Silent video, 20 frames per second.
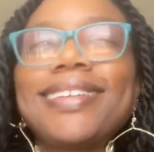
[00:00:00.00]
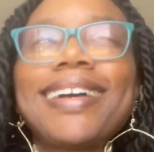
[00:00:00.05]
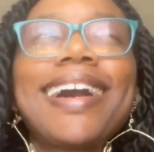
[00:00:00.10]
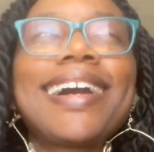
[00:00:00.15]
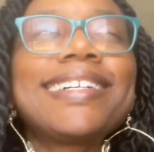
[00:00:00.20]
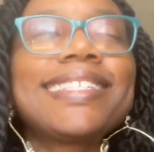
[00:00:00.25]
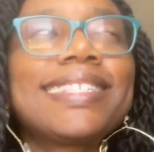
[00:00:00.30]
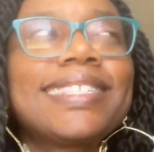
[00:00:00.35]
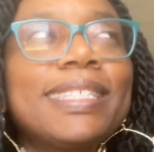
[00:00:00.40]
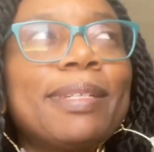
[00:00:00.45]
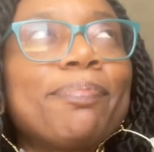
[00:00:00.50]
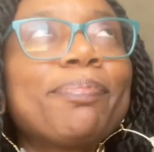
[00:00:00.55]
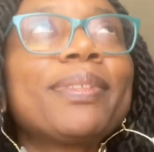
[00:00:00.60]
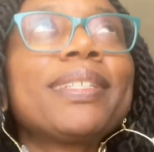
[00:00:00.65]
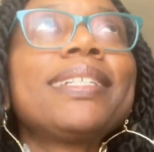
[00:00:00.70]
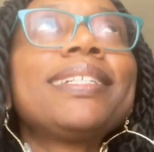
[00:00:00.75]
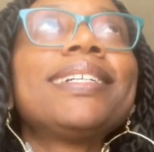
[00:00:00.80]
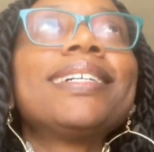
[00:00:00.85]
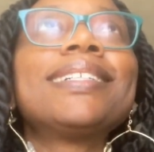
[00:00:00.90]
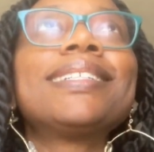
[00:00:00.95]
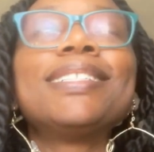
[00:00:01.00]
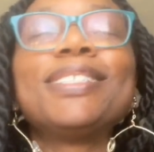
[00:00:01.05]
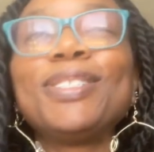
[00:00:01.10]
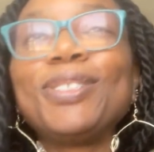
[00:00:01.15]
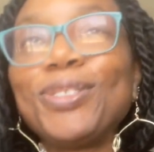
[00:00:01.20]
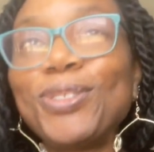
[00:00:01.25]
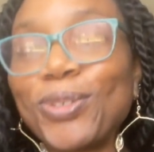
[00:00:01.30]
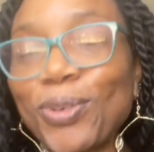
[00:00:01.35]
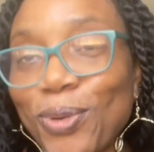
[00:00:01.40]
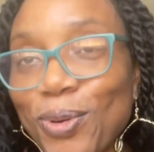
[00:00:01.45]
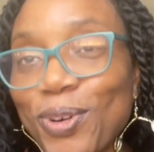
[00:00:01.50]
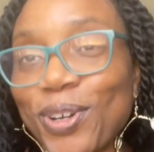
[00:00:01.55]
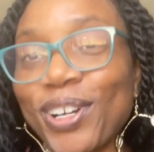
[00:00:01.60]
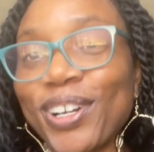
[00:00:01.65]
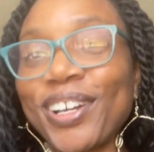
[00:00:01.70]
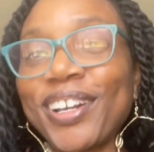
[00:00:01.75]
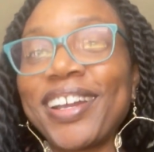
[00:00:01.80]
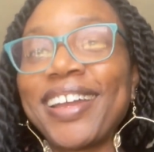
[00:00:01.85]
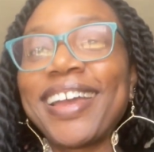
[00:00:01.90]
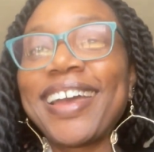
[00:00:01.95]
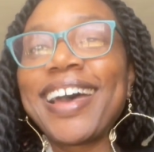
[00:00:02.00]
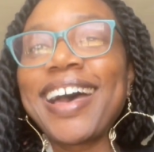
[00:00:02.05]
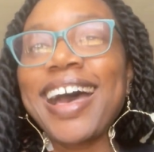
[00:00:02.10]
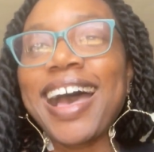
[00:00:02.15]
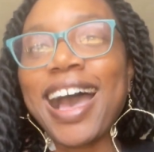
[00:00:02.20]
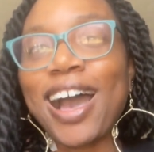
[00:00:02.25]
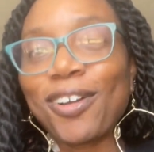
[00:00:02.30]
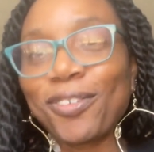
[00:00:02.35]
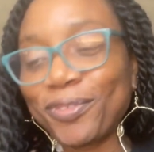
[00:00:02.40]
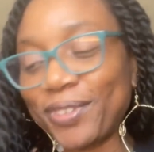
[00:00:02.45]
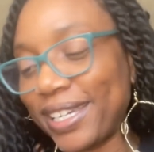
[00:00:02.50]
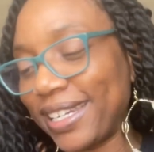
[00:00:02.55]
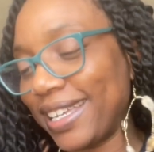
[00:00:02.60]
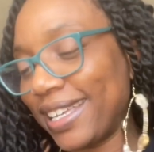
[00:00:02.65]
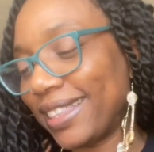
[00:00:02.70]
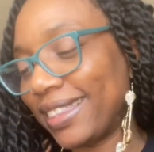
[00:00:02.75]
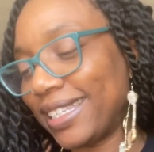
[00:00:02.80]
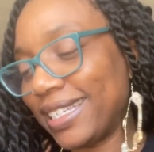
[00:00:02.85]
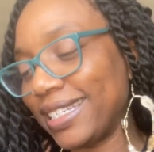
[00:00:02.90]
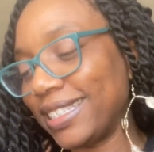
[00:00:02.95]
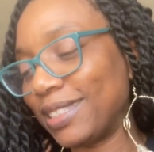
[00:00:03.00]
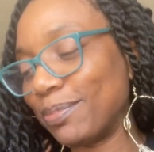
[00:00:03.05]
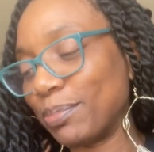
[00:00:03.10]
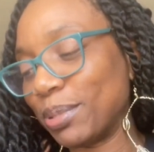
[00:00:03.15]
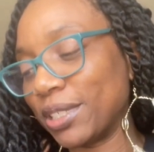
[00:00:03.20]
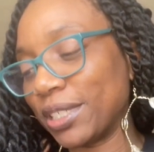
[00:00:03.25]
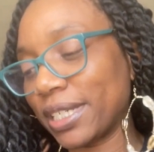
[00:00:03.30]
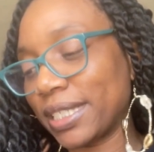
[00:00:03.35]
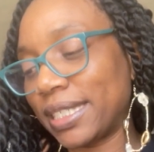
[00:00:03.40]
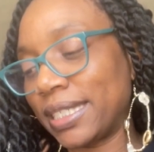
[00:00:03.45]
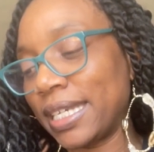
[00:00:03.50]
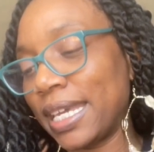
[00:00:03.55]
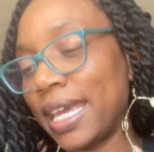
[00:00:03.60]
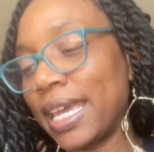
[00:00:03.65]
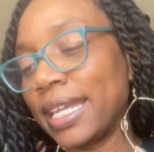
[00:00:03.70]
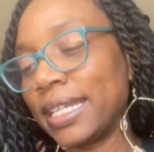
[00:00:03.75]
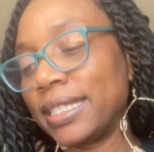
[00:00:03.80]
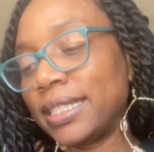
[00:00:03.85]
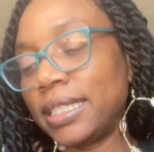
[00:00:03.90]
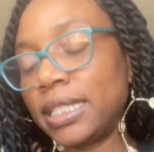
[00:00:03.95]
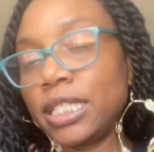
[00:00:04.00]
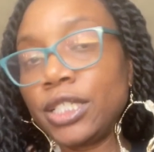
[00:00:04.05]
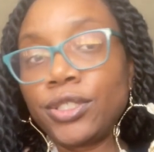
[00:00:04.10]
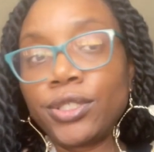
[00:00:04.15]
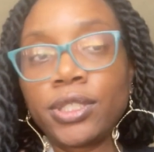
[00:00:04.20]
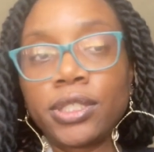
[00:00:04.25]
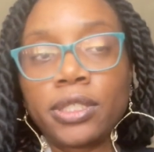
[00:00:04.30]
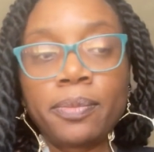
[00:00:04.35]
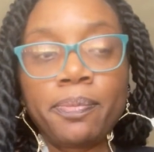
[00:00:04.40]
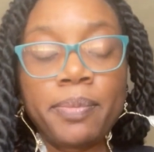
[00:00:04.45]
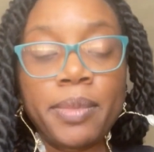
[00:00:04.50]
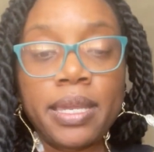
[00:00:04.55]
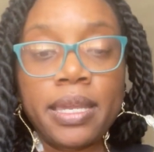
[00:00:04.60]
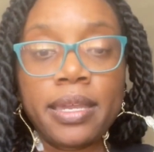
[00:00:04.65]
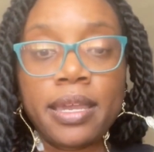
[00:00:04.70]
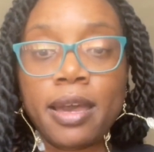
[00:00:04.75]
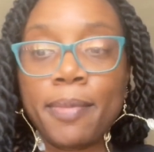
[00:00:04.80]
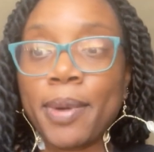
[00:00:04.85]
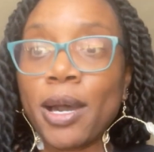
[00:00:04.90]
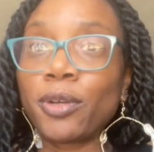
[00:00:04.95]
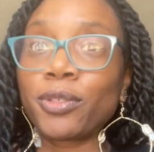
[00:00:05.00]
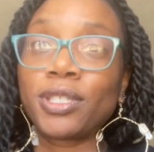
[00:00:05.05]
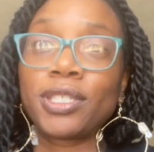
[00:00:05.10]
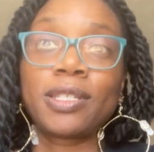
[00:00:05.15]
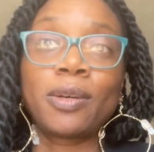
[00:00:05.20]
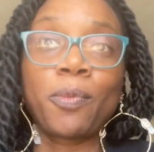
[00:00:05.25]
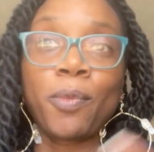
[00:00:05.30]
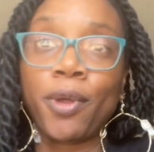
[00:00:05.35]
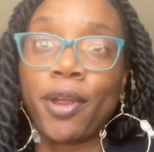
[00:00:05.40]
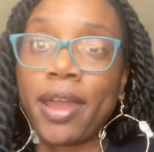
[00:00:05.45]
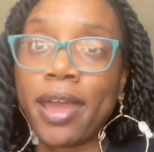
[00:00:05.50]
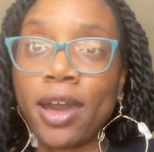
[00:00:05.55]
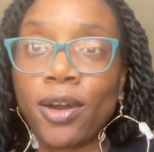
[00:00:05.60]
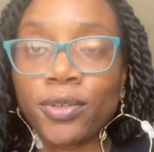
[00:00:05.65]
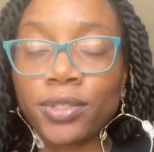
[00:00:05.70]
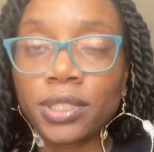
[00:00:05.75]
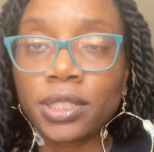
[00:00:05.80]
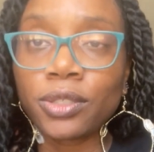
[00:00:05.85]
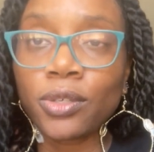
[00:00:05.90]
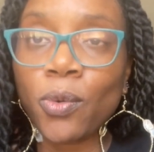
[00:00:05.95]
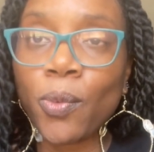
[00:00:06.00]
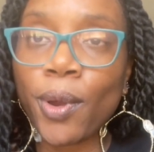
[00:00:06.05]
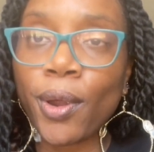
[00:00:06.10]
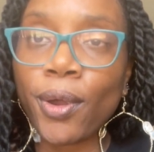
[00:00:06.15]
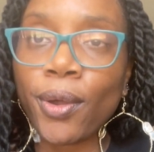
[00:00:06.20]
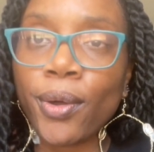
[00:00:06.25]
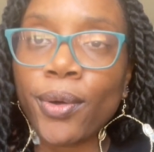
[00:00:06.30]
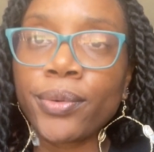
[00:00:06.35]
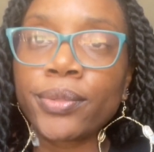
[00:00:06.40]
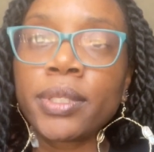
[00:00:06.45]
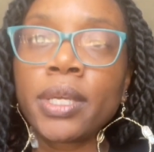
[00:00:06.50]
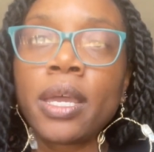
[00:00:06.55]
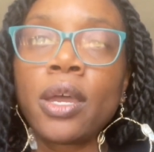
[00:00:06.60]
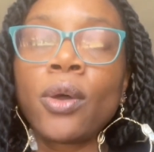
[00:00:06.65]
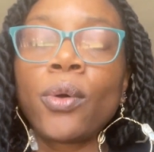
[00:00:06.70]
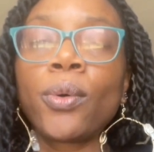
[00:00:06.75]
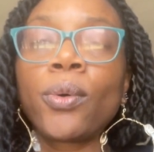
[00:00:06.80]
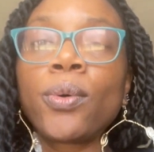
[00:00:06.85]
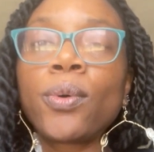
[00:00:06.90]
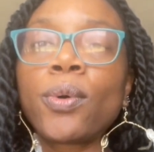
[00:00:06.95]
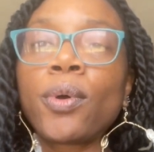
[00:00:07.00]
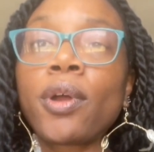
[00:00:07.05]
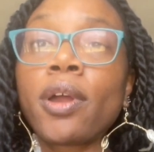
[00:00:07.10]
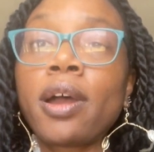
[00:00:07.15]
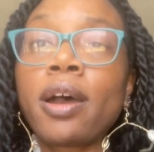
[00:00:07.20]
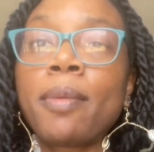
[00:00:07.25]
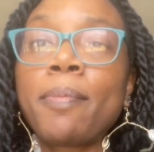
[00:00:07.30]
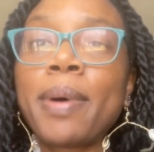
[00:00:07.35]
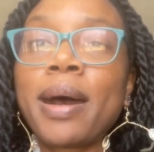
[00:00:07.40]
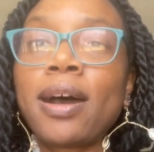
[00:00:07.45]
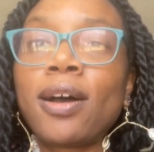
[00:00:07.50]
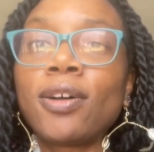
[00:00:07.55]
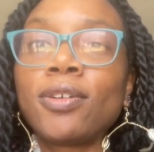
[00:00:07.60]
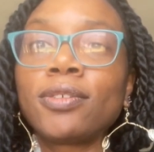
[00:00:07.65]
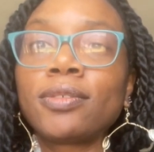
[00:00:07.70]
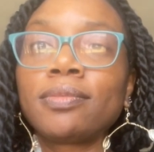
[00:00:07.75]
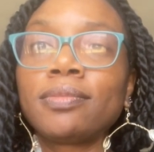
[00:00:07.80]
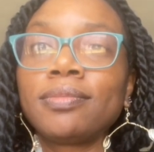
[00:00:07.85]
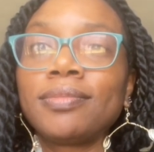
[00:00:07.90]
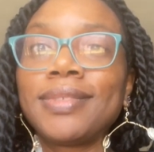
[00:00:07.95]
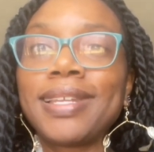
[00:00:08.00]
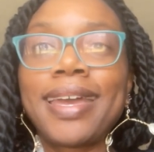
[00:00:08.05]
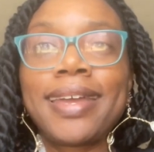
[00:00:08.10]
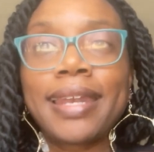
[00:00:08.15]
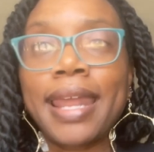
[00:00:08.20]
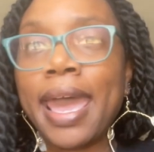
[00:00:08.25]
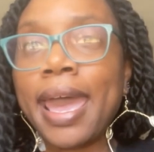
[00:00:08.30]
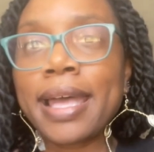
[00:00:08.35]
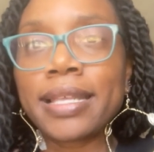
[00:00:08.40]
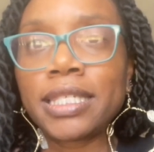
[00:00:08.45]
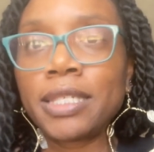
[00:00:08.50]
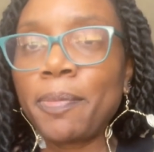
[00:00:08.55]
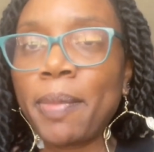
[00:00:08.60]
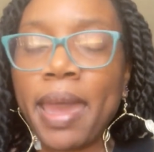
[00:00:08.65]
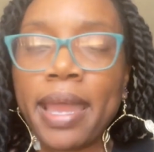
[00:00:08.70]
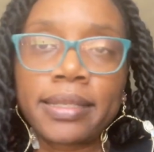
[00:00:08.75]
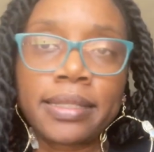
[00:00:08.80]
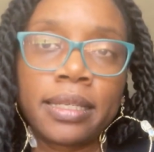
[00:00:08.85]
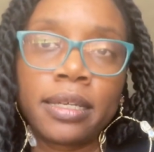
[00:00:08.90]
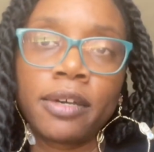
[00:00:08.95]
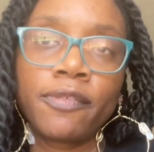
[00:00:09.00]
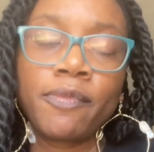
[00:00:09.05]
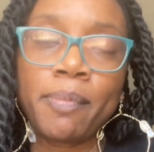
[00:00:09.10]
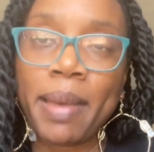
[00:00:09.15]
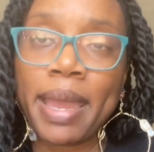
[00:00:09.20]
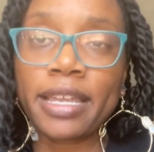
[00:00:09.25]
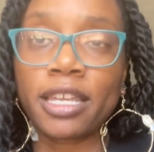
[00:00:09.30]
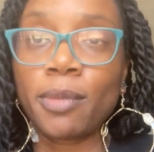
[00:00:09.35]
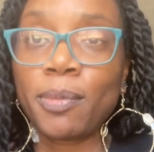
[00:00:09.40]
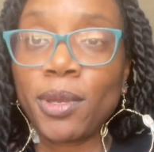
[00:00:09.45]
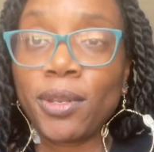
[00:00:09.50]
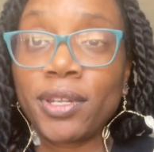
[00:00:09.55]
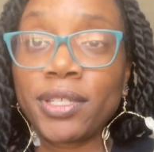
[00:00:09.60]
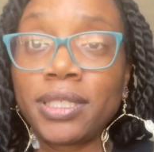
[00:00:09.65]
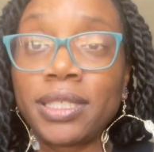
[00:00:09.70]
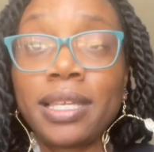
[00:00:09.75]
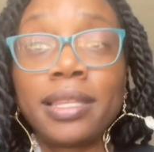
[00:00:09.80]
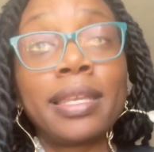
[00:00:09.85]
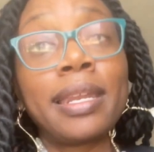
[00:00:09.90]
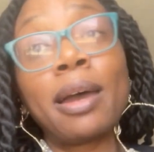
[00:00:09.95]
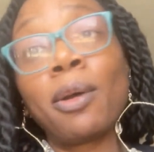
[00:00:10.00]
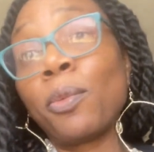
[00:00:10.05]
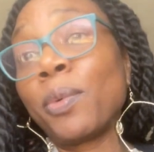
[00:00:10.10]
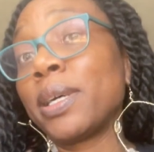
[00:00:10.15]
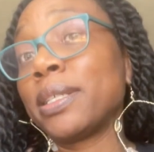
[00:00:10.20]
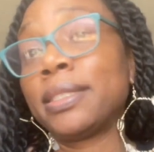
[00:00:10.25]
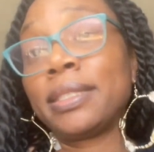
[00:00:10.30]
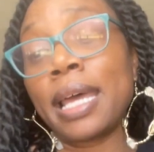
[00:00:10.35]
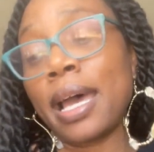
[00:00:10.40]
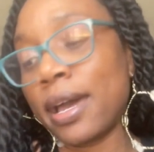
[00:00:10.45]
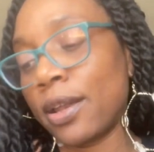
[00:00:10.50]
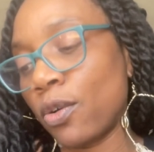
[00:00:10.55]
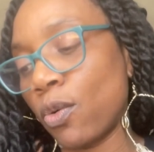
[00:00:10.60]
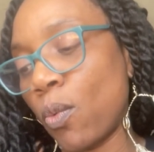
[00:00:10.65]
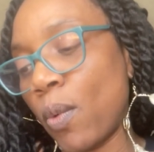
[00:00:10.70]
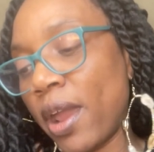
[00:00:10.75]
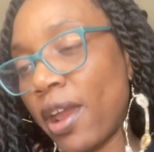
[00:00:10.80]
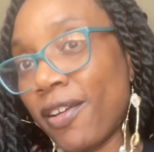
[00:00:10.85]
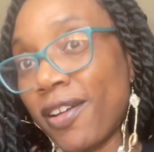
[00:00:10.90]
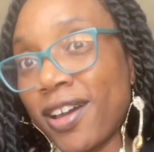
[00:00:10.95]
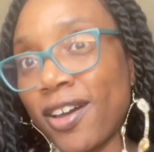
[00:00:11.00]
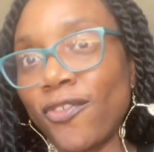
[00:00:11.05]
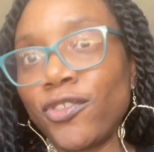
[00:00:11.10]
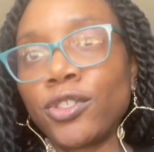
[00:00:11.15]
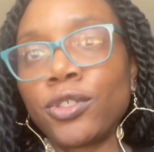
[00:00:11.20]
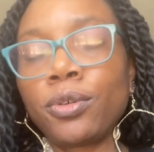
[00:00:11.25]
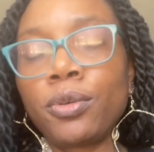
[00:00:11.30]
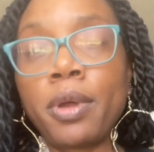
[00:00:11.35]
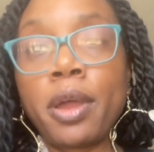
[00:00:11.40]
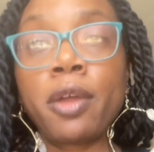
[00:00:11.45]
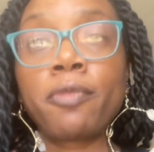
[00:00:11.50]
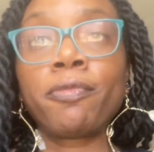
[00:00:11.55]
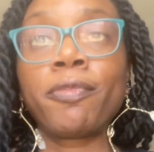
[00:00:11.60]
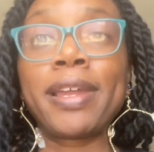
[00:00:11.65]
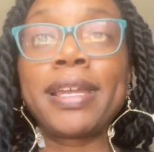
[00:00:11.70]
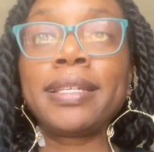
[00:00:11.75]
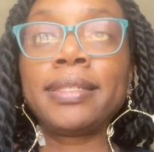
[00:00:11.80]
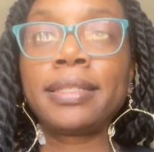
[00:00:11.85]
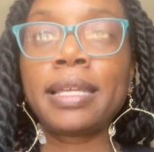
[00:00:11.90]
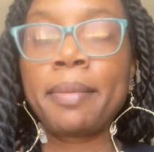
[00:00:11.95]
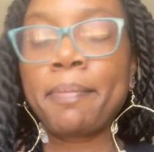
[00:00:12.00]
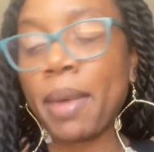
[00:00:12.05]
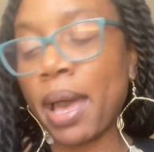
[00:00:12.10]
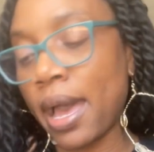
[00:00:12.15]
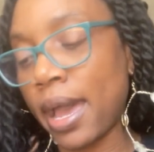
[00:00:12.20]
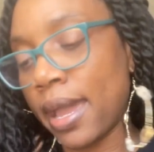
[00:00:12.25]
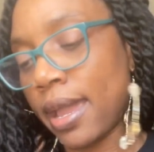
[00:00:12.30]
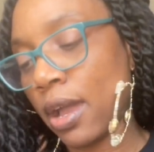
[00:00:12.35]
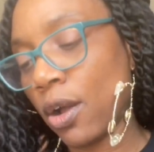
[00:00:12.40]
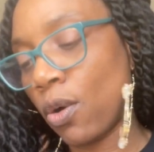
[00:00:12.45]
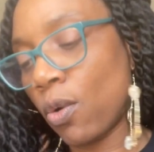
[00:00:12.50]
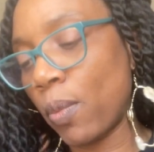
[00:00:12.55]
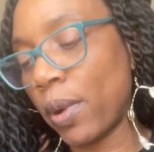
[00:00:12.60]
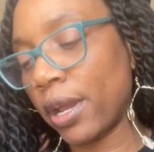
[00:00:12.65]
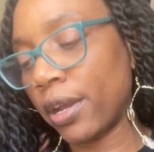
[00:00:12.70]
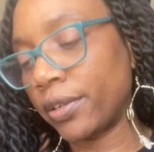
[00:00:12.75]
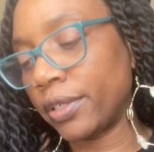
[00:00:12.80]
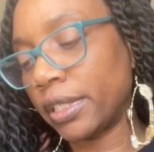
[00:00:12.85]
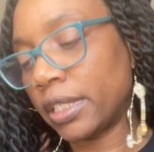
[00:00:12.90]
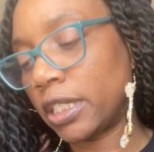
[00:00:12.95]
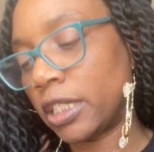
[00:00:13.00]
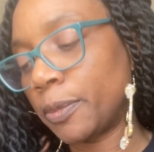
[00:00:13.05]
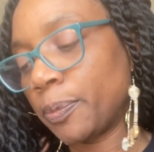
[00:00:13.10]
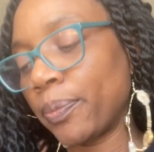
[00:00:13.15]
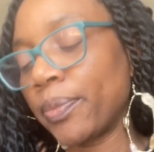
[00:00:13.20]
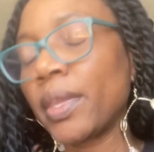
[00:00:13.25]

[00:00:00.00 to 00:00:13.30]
I simply adore how reading these books teach me about somewhere else in the world or about an aspect of my community that I was not aware of. So raising my awareness.